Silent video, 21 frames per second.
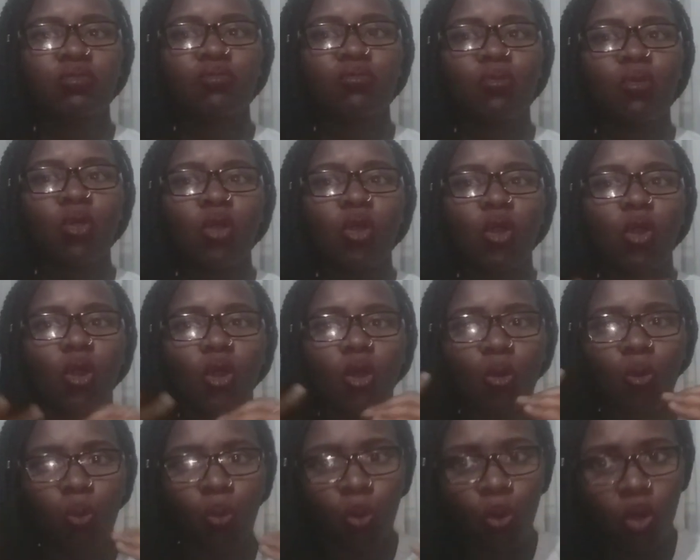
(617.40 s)
more
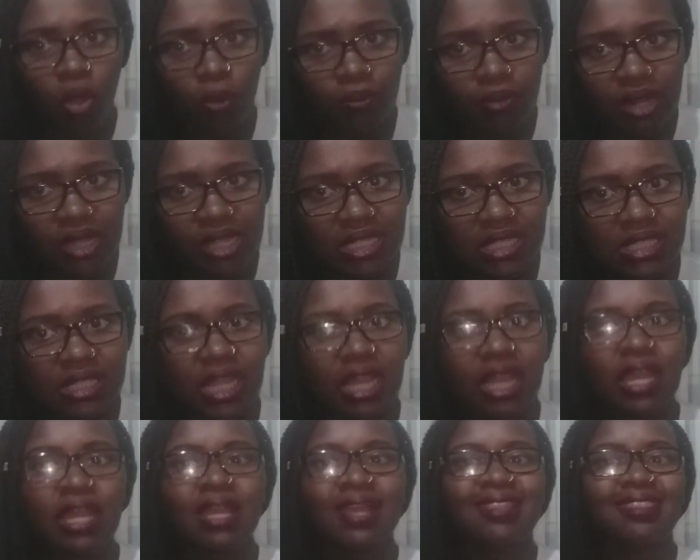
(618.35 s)
warmness,
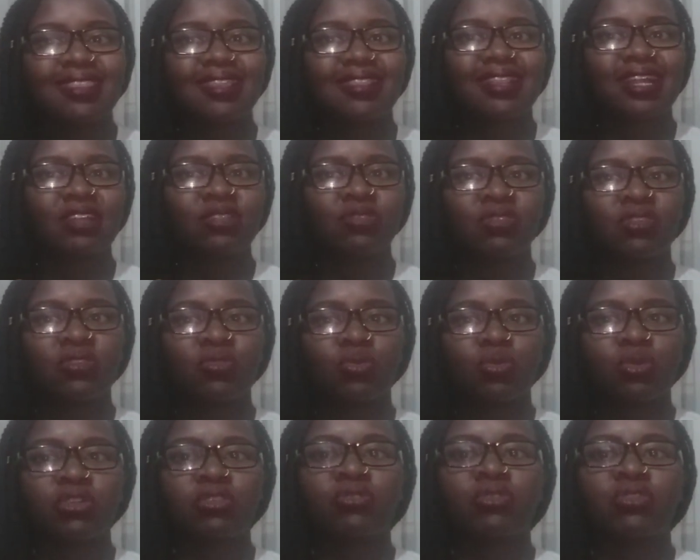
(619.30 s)
then that is
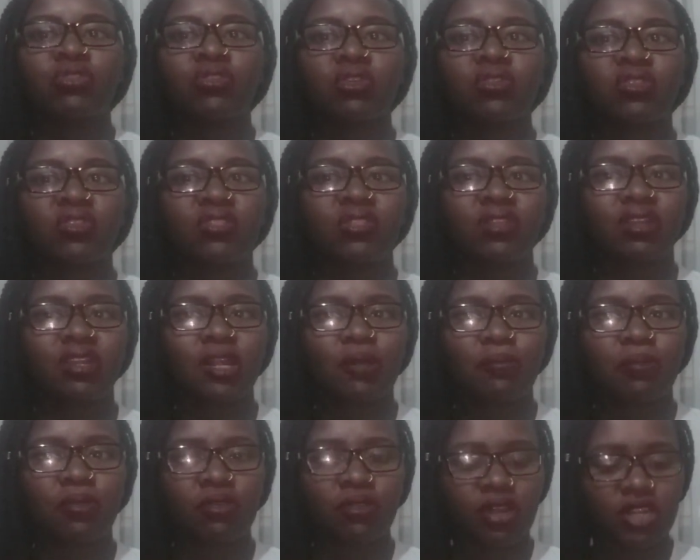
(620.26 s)
what results in the
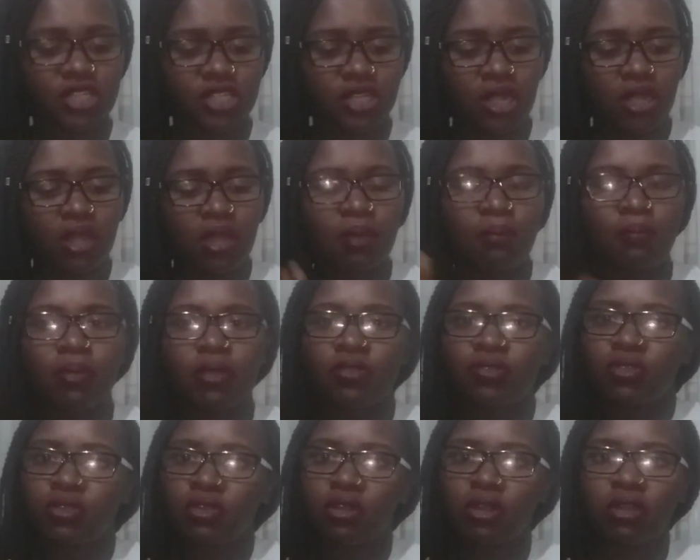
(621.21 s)
nappy rash. But
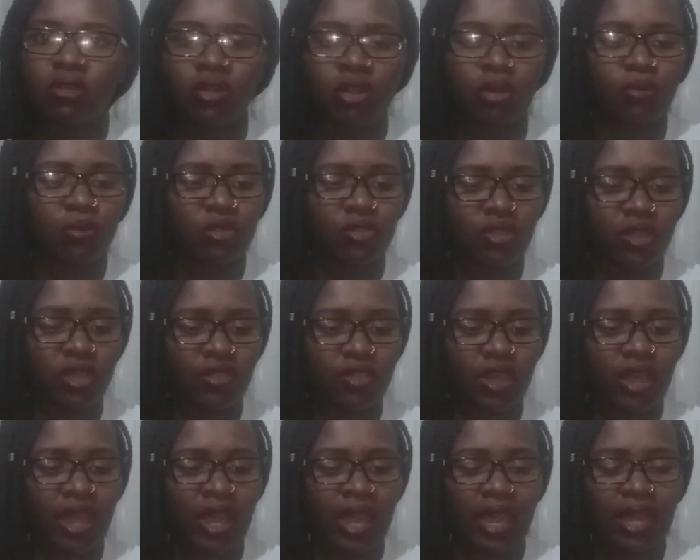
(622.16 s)
soda cream, on the
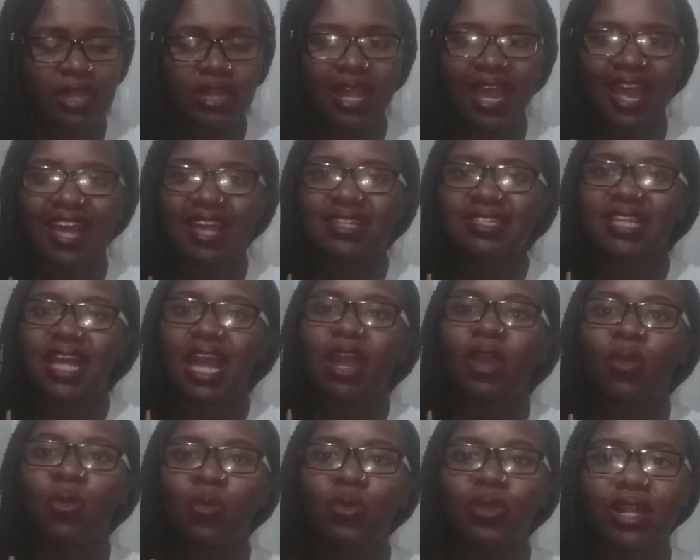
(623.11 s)
other hand, has a
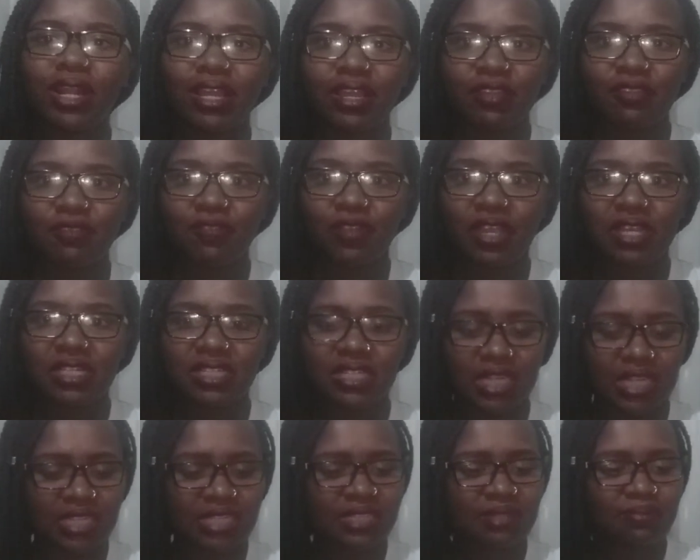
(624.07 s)
cooling effect.
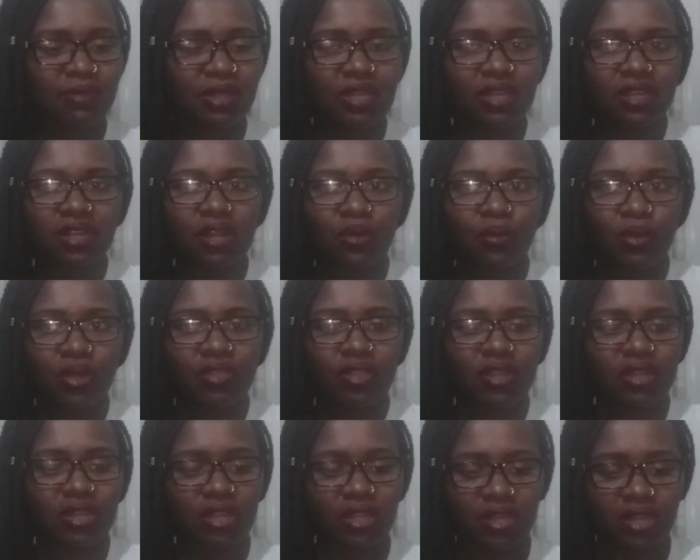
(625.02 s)
It's made in a way
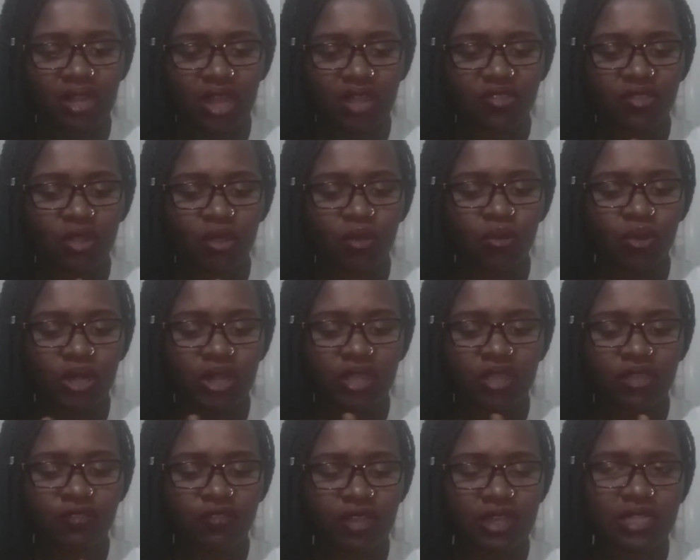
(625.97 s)
that it has a
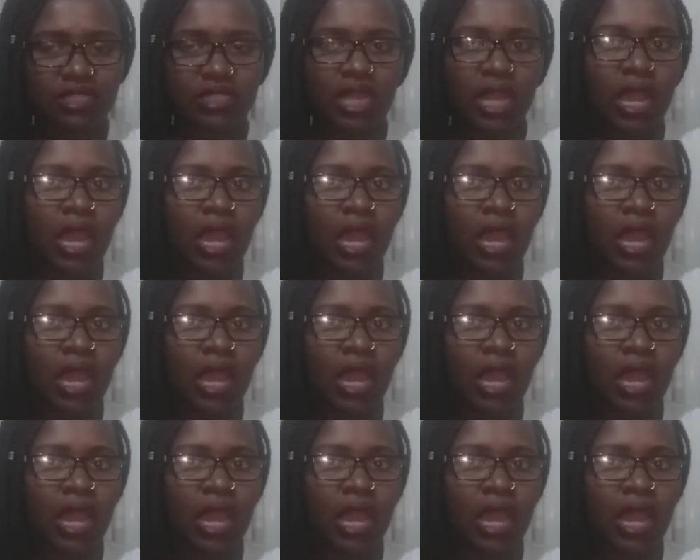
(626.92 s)
cooling effect.